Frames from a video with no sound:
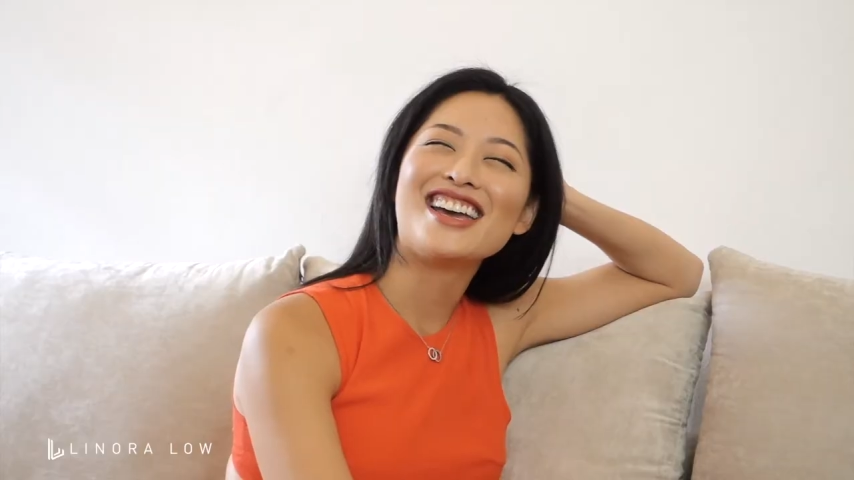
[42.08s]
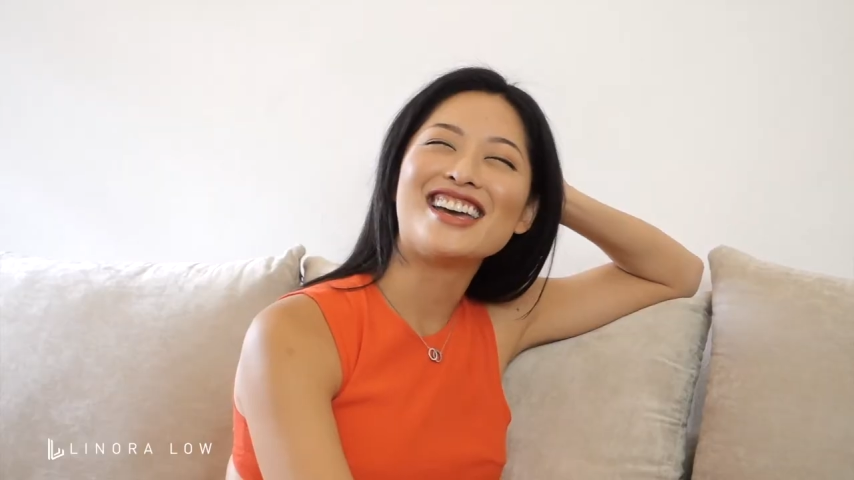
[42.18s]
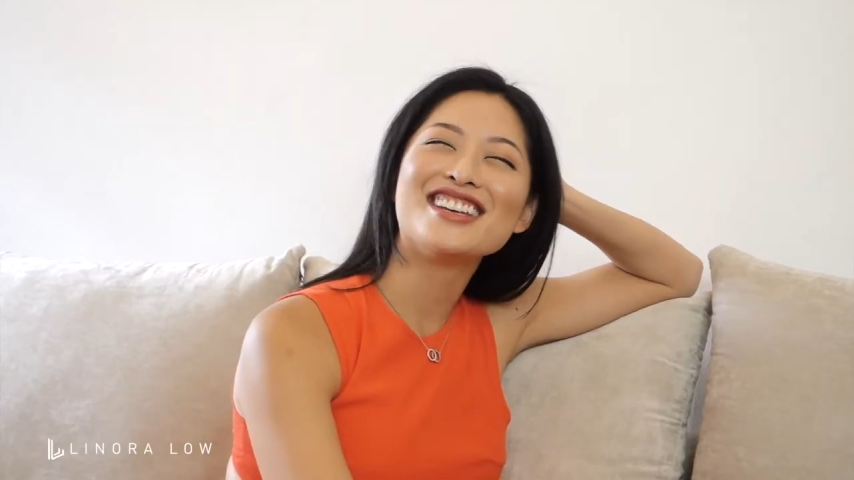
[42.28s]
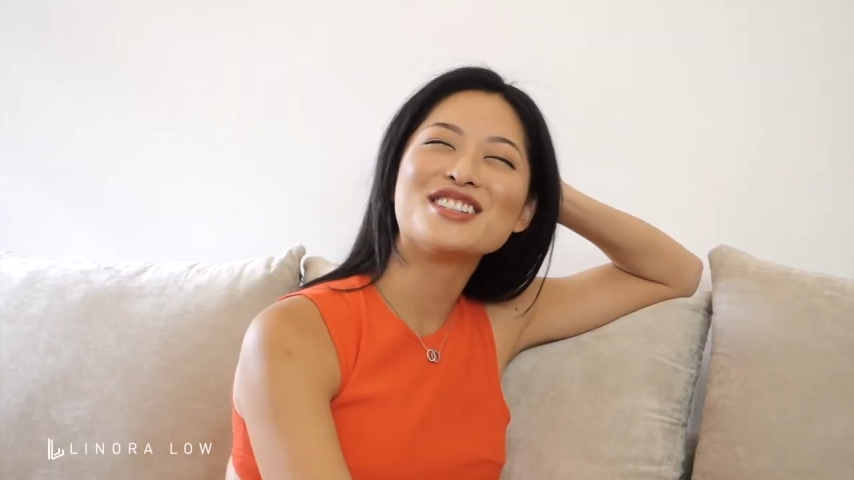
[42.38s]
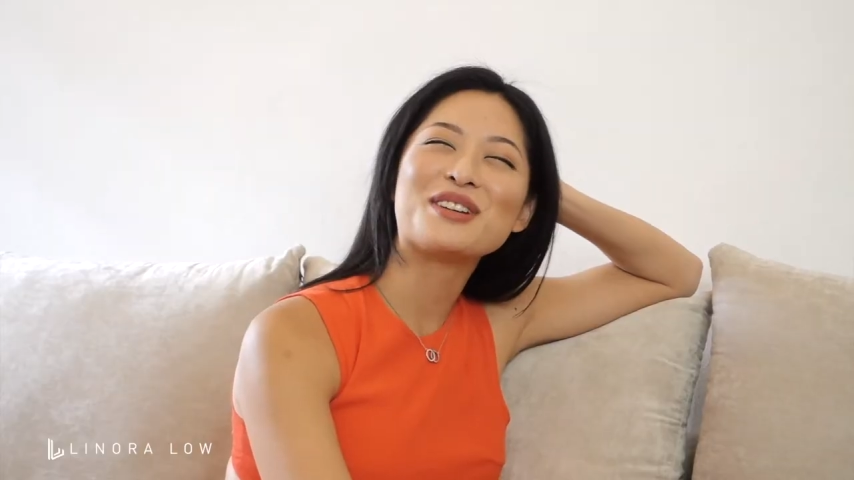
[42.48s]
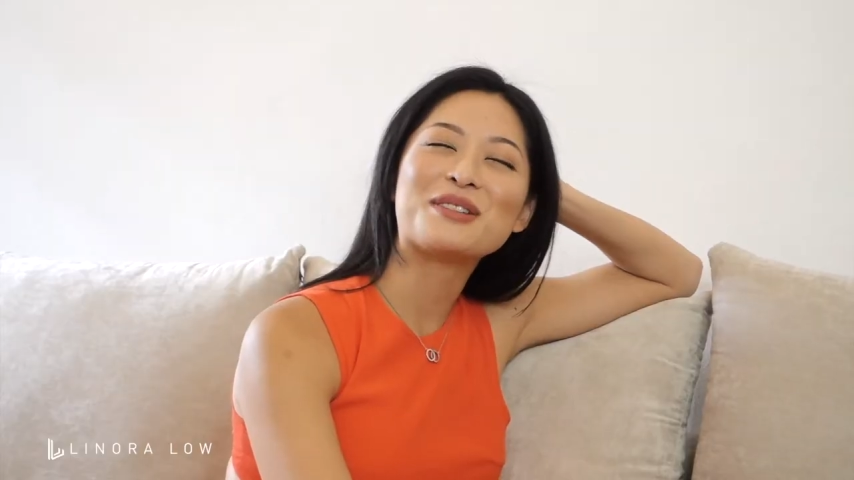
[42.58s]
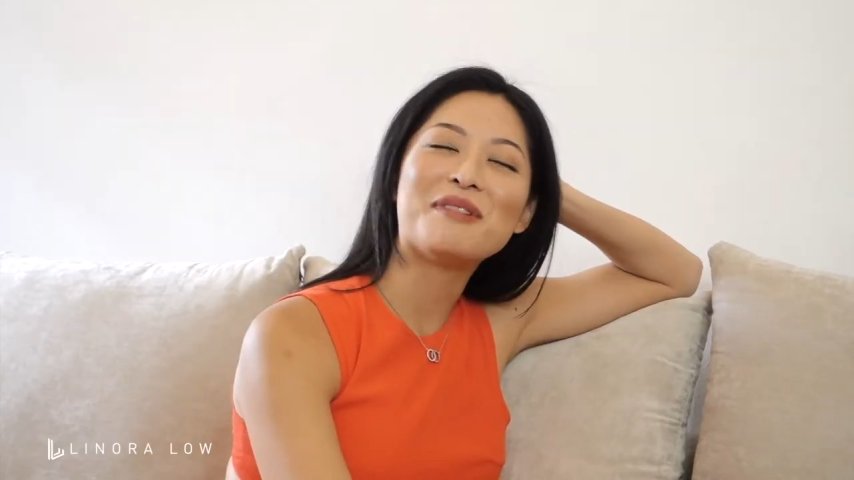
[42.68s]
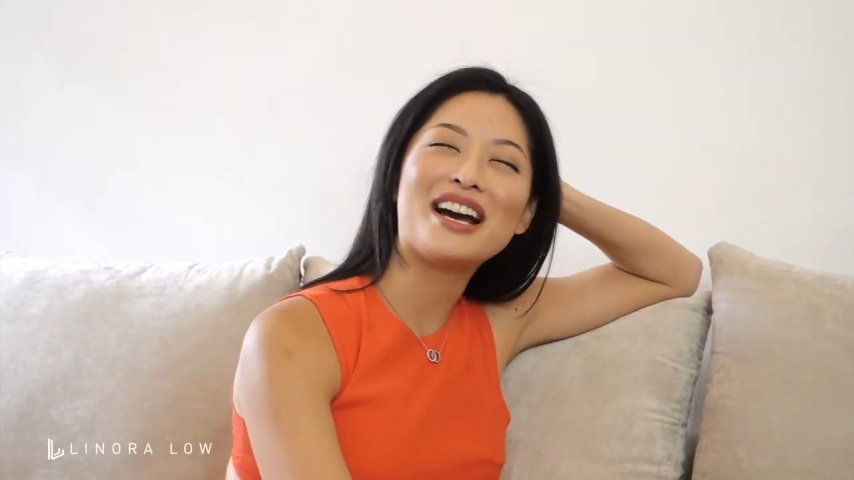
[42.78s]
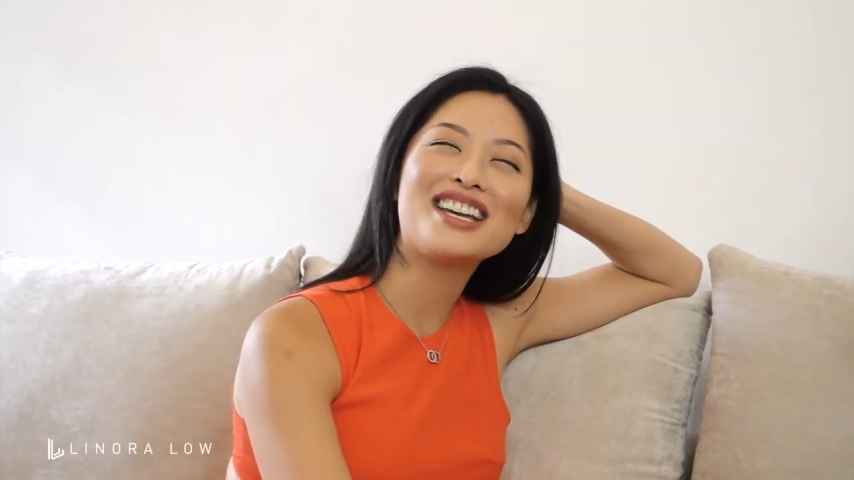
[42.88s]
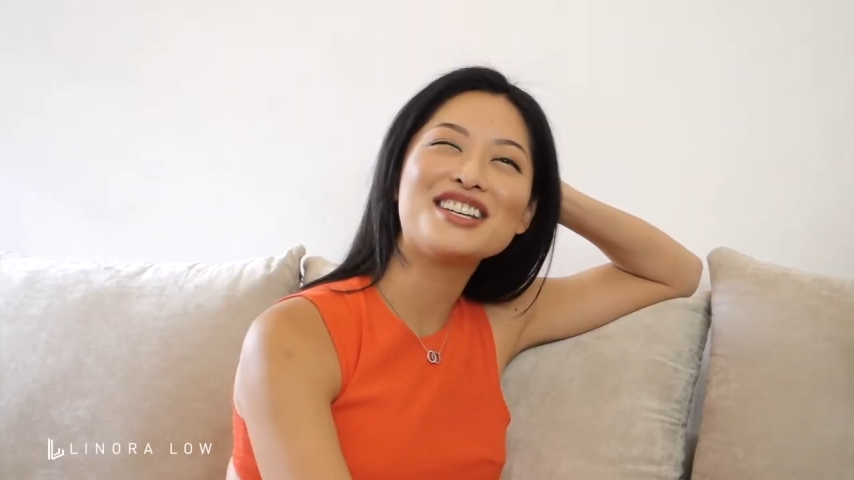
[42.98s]
It is with
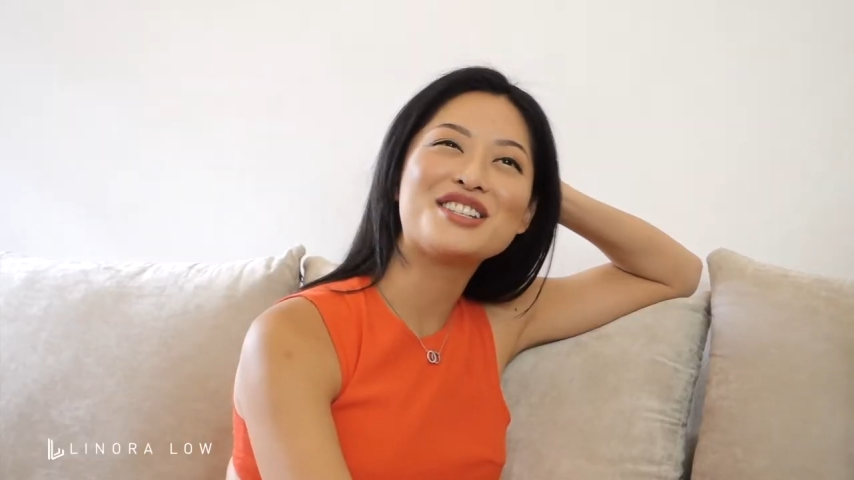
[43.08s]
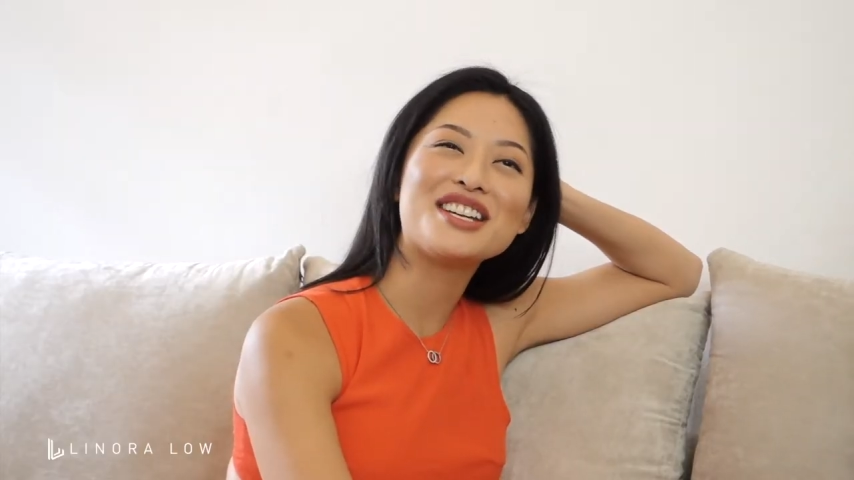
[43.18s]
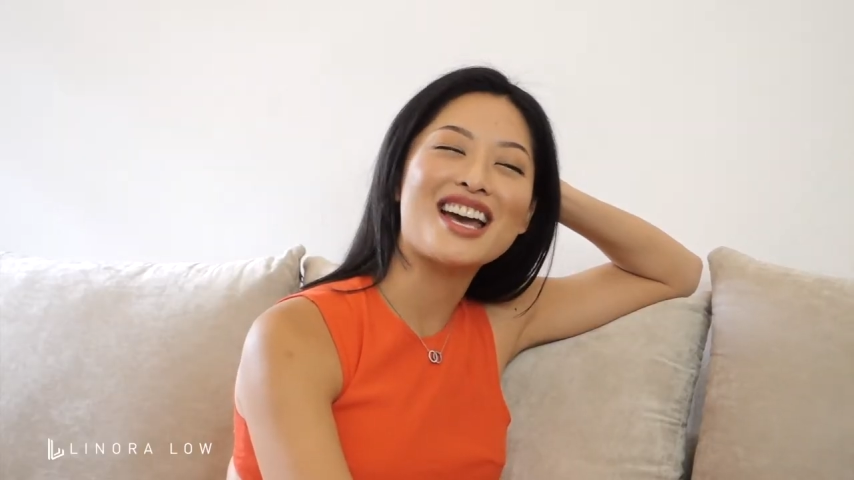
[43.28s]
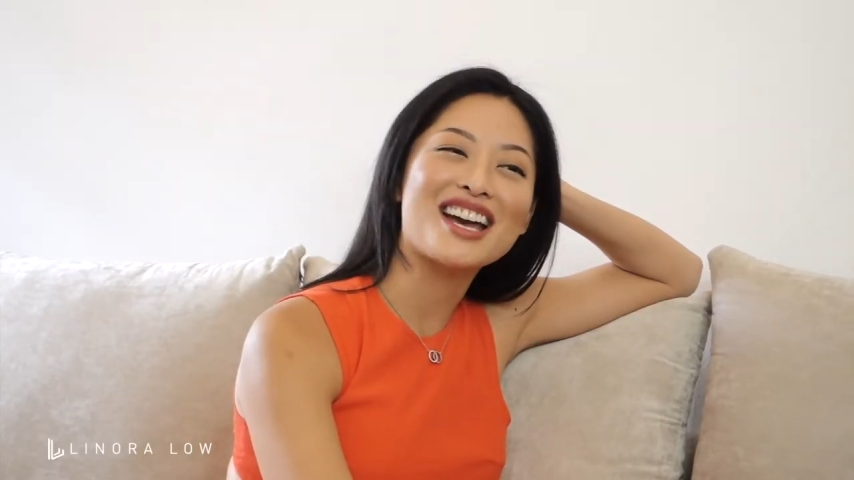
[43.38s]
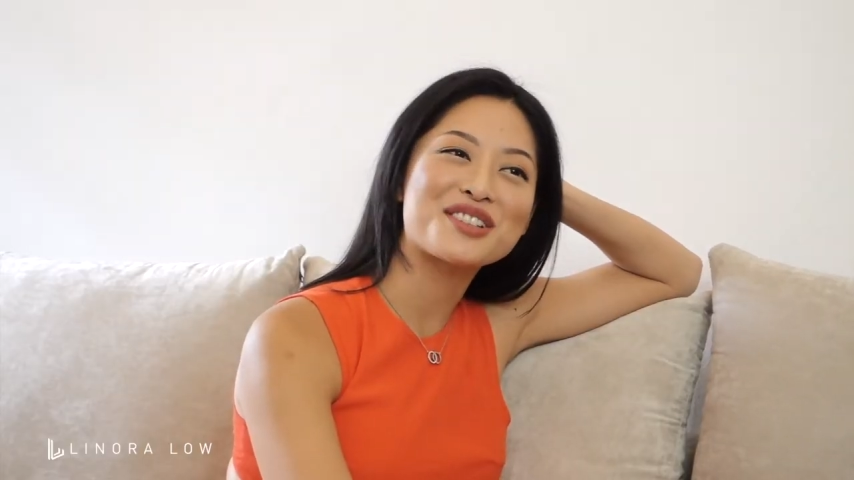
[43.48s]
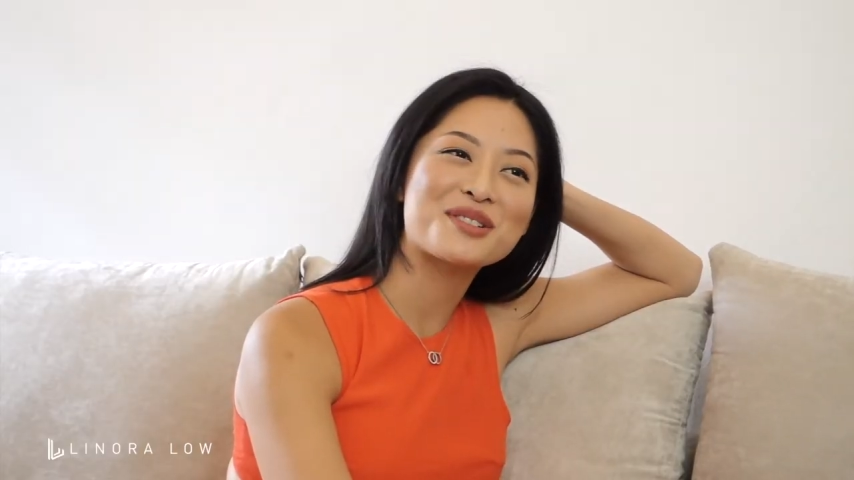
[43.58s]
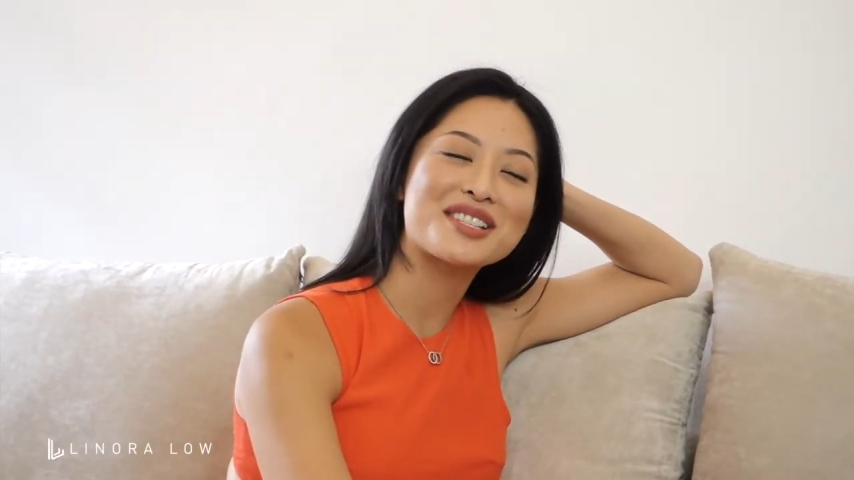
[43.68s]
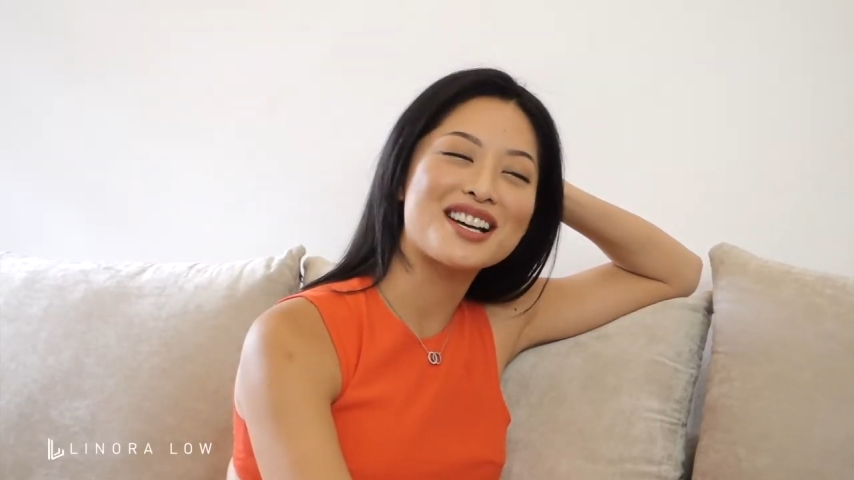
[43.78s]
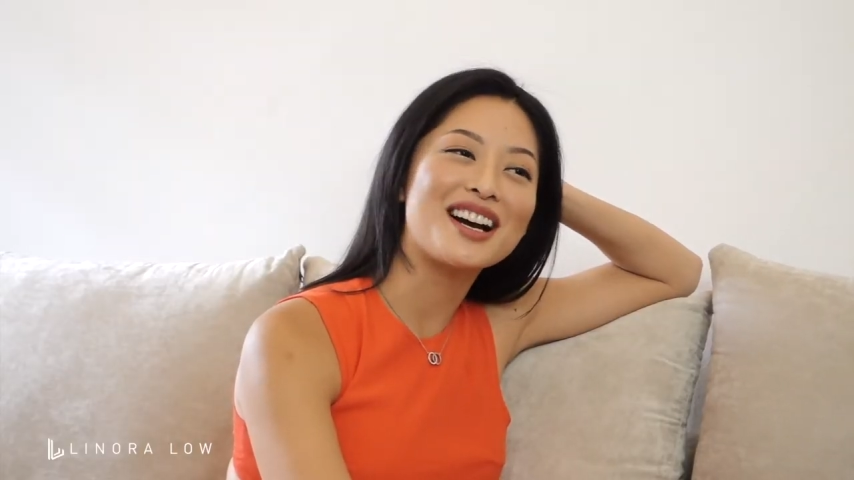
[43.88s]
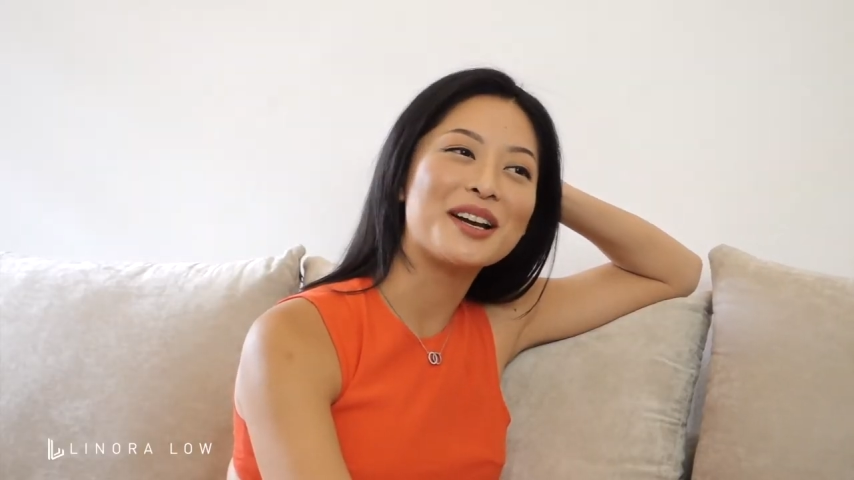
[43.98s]
MyEG Extra
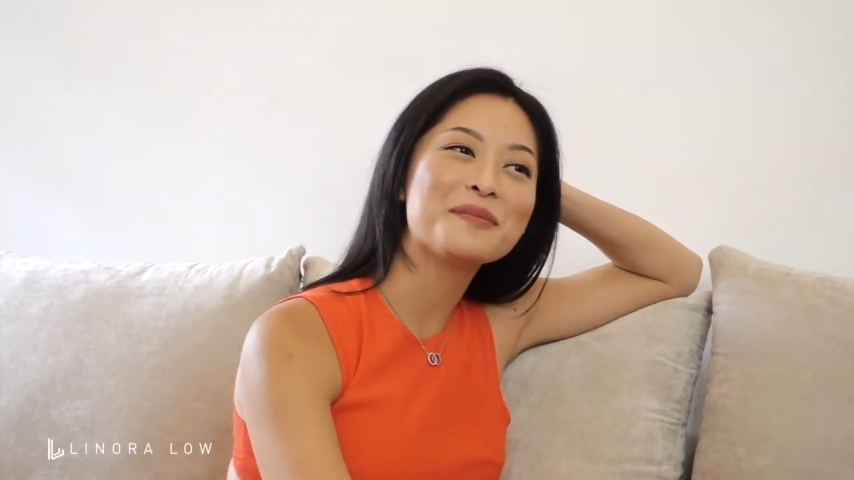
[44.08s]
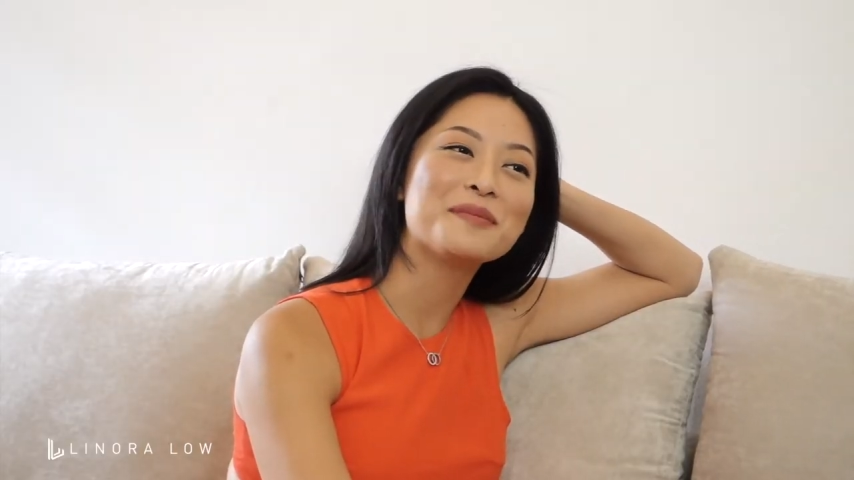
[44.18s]
Time,